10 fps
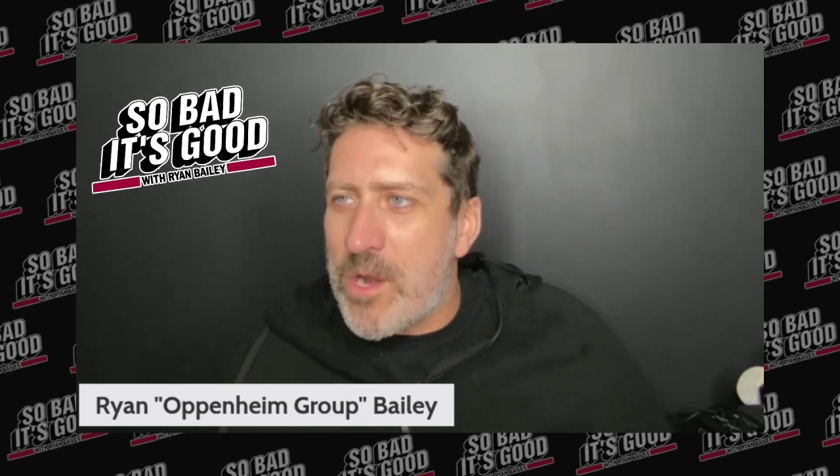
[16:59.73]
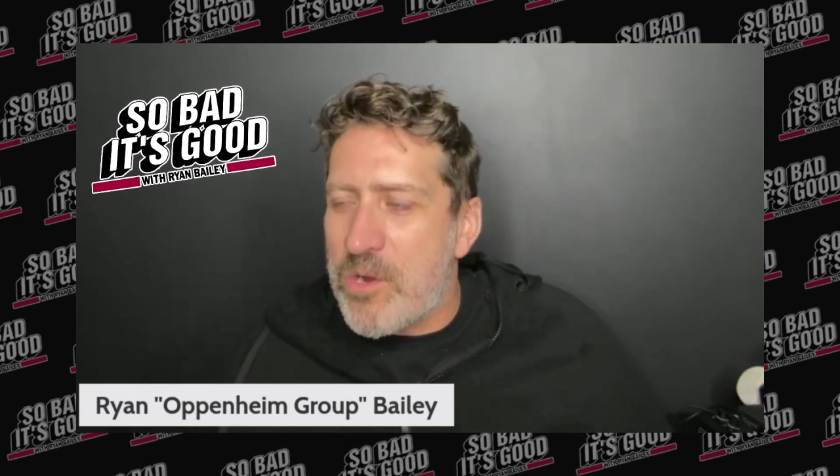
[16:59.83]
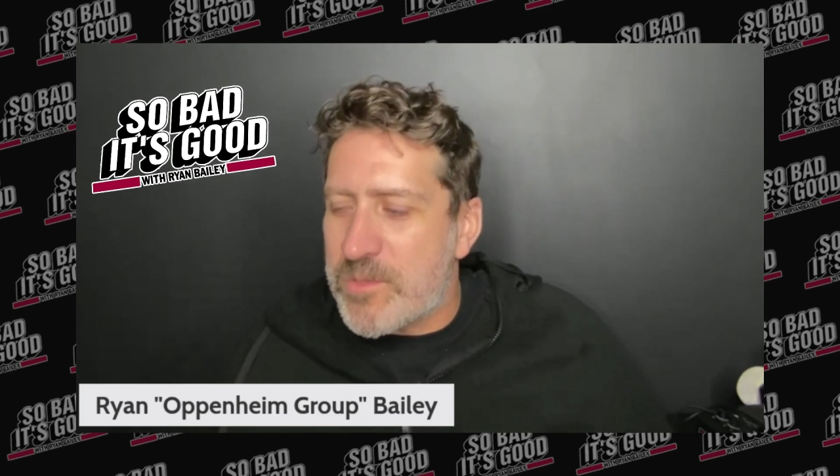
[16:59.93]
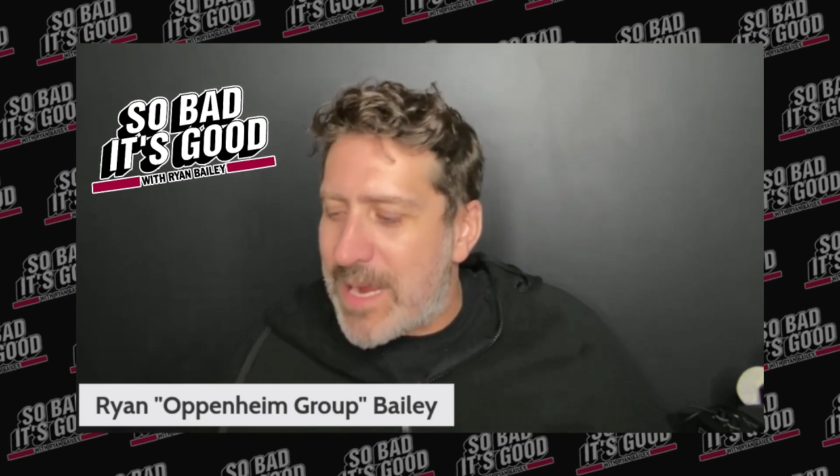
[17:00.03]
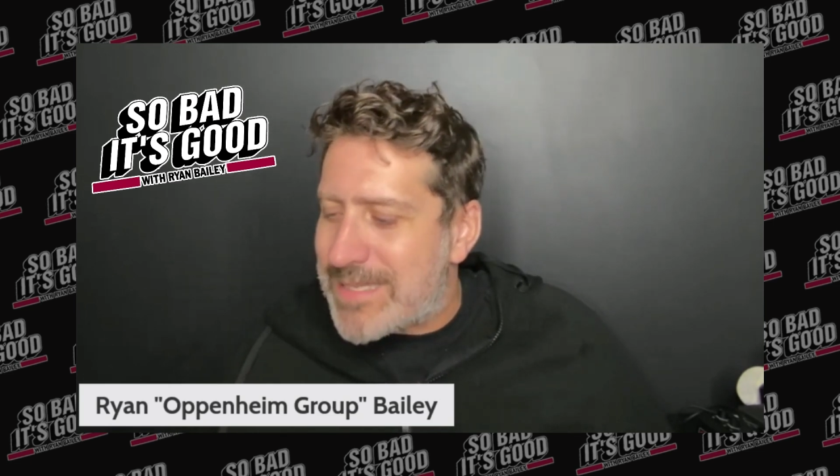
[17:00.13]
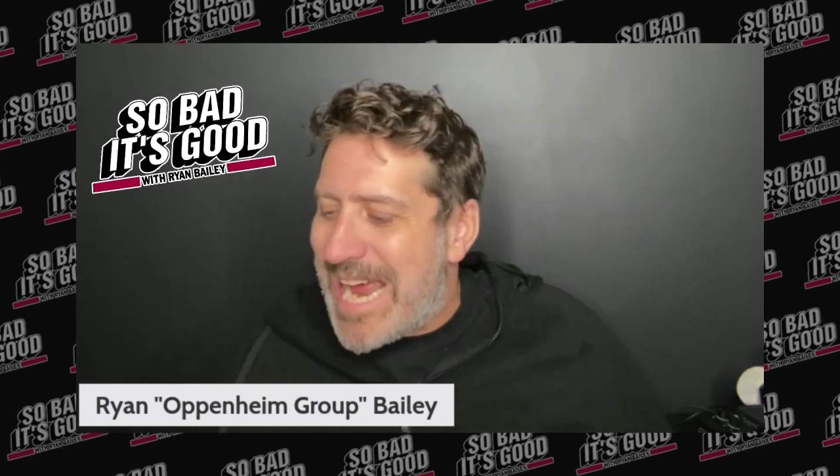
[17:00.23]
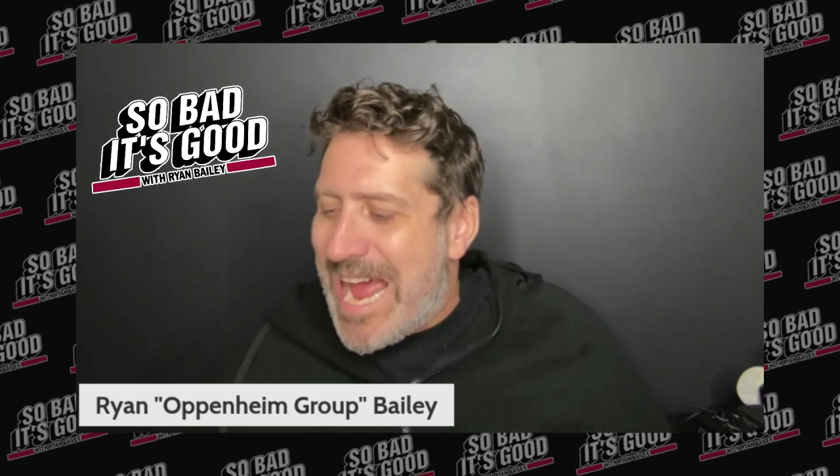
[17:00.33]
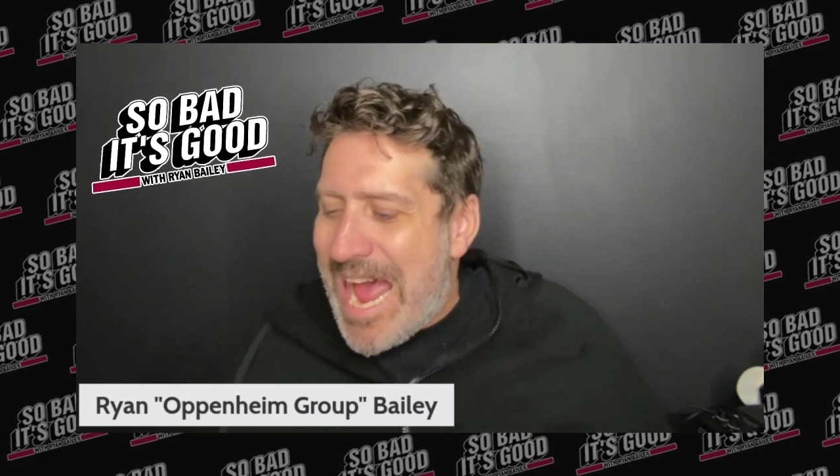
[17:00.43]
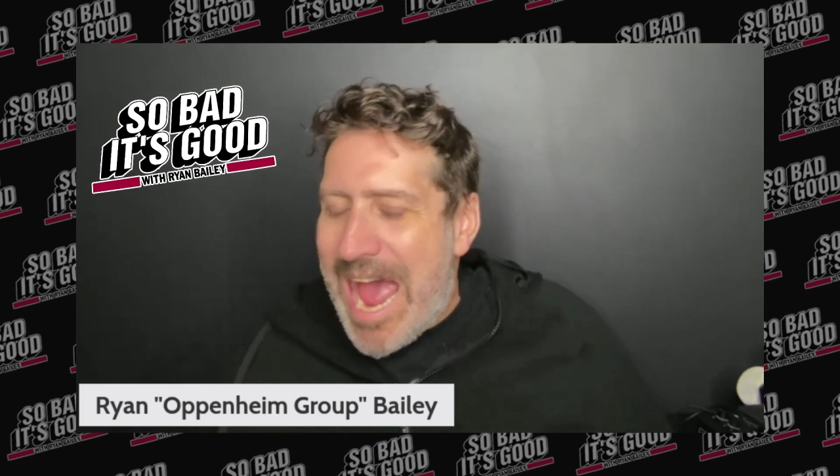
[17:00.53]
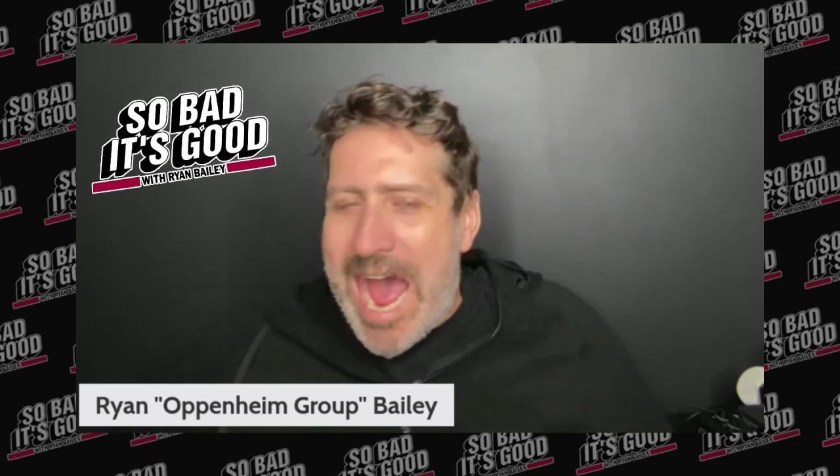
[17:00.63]
Knows Best
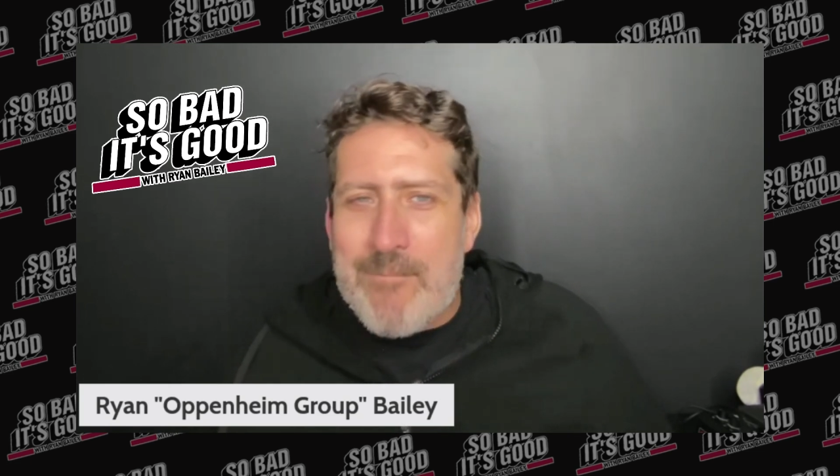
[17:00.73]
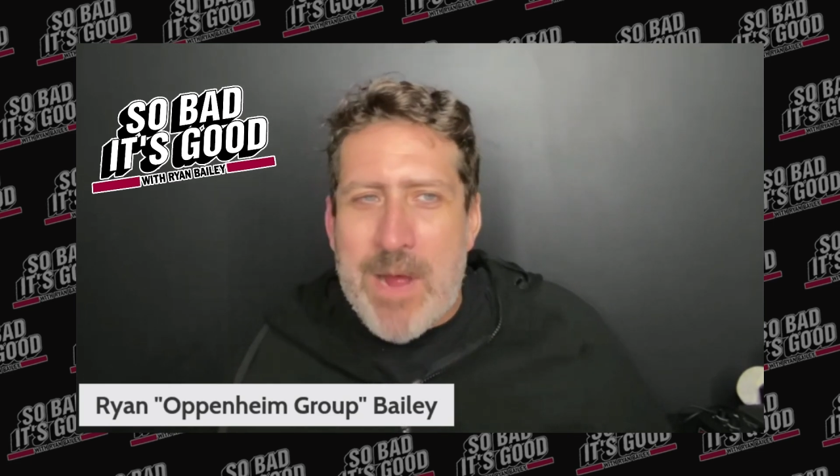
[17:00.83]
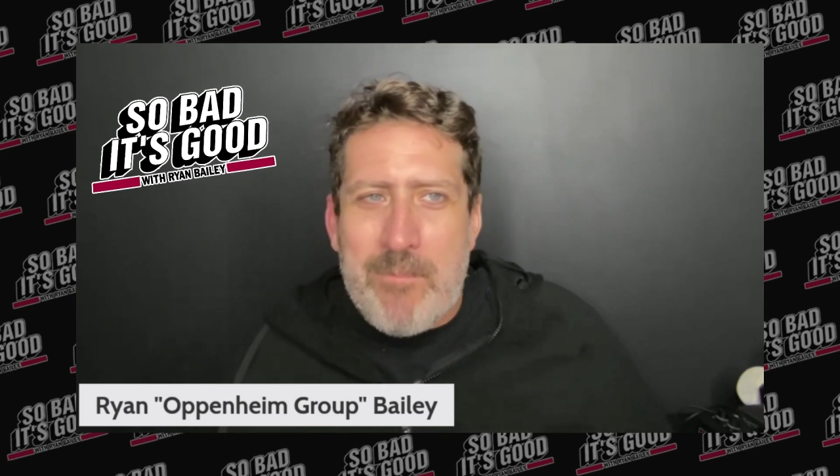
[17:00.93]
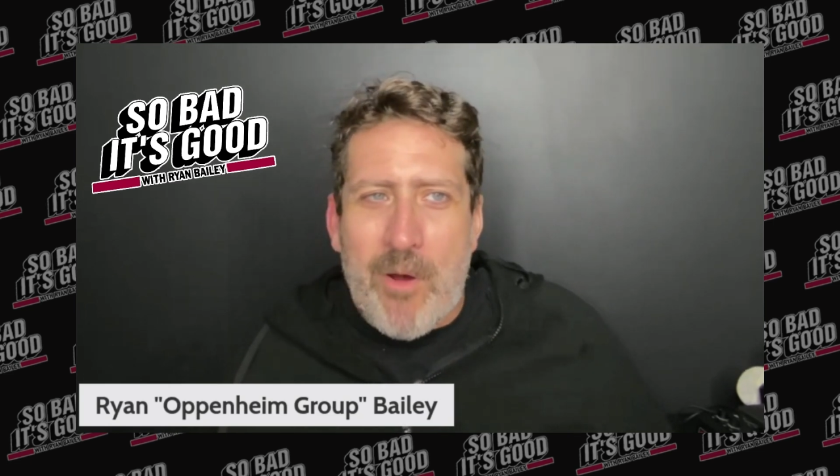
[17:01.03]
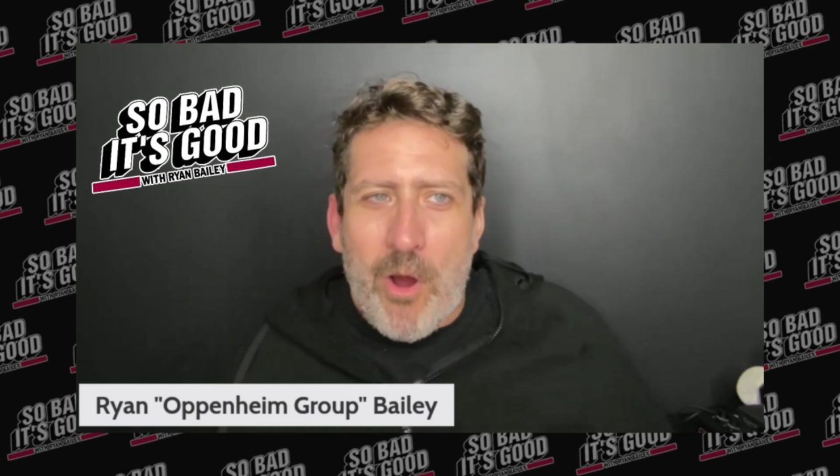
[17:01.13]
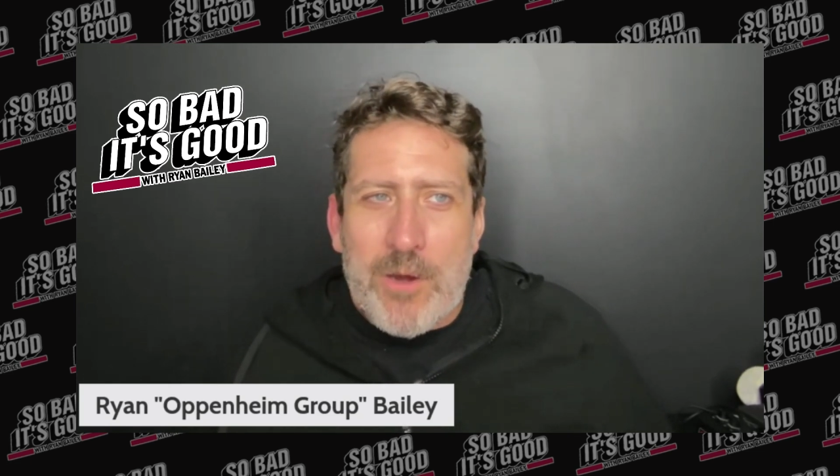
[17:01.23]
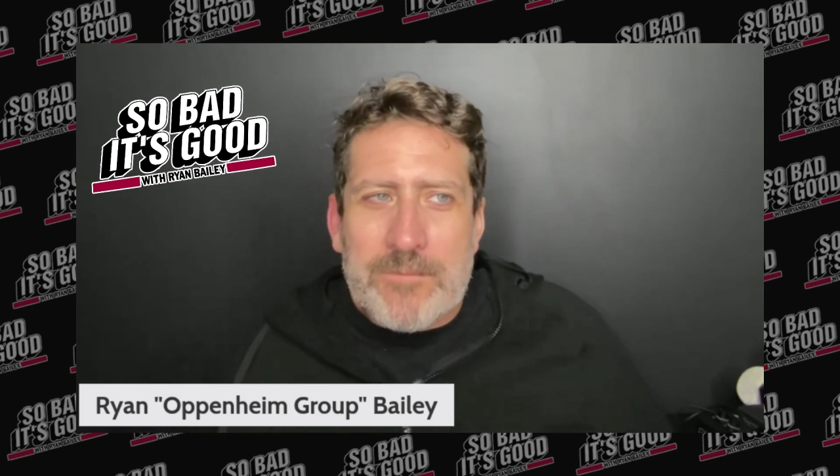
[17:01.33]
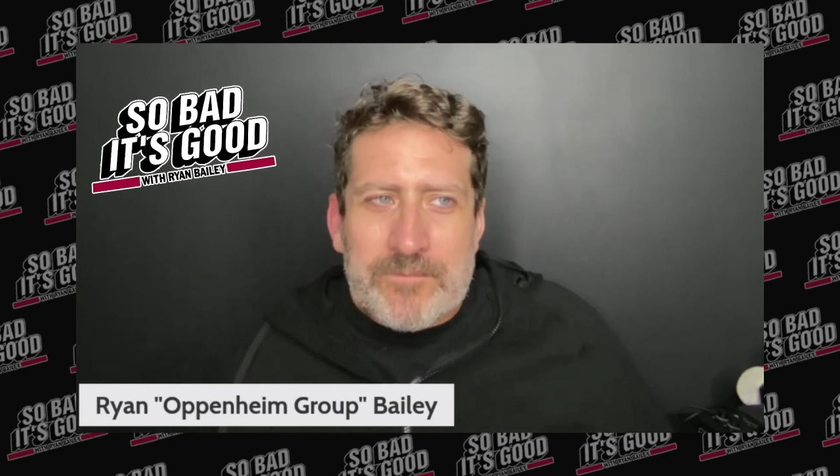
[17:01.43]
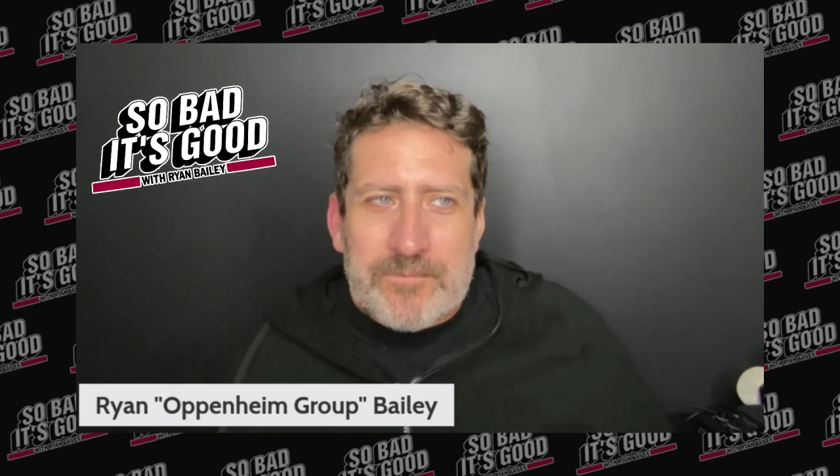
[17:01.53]
at my bar.